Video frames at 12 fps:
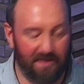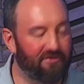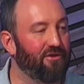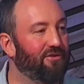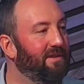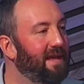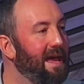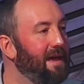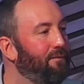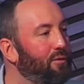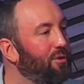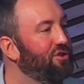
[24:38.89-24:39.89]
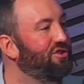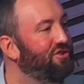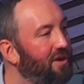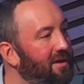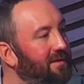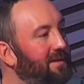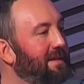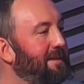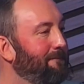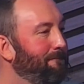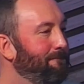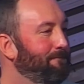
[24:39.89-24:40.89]
And so today, if you are
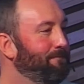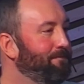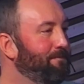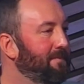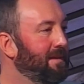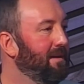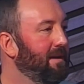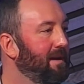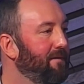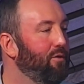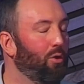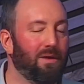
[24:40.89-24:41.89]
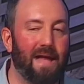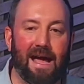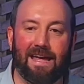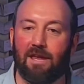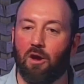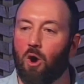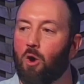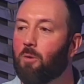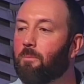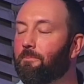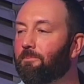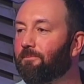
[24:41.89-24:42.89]
struggling, if you are lacking
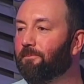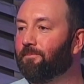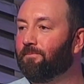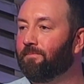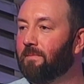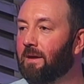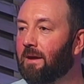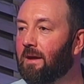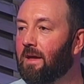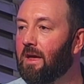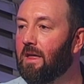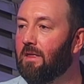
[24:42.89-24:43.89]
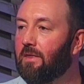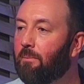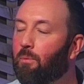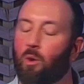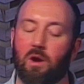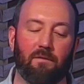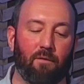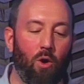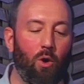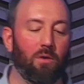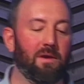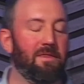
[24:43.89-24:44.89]
hope, the point of
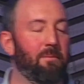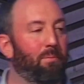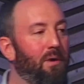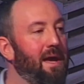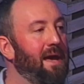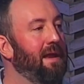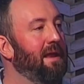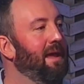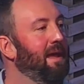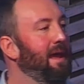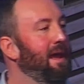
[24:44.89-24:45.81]
holding the bread